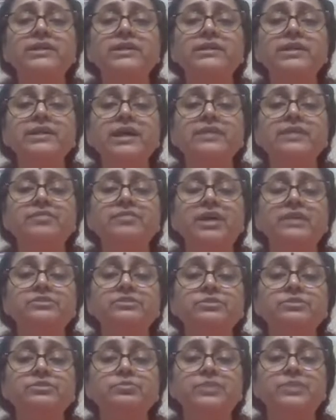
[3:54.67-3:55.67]
in
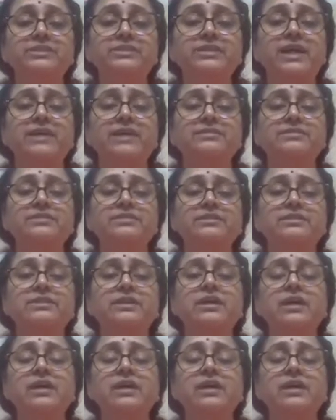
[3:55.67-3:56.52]
advanced breast cancer.